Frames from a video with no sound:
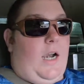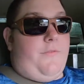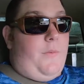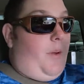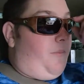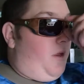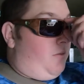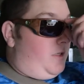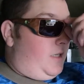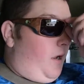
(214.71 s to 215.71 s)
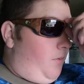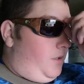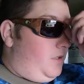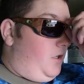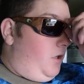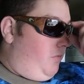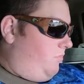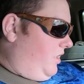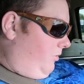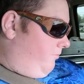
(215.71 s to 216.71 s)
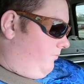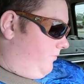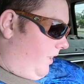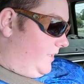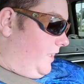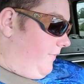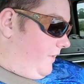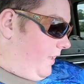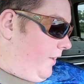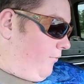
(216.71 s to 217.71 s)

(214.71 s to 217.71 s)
lot of them up there because that one's good, so yeah. that's definitely